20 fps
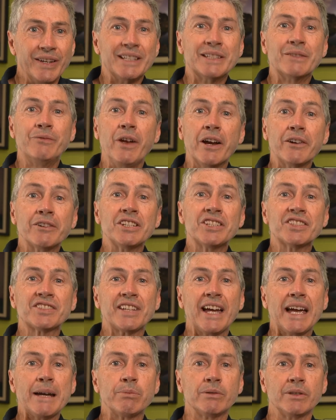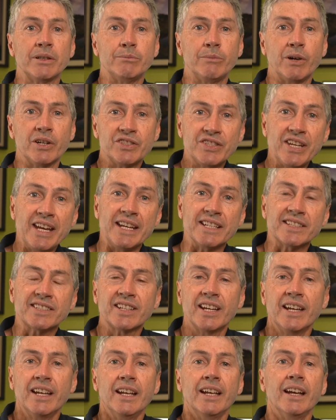It's very stable on my
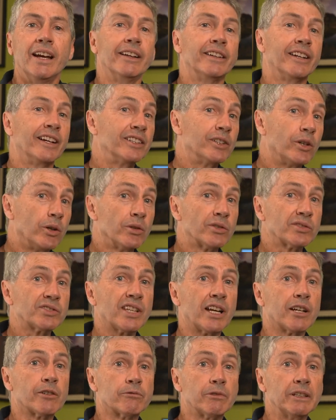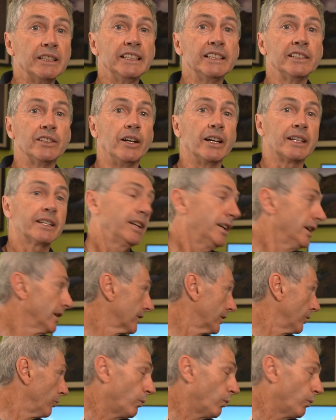desk. And I also really like the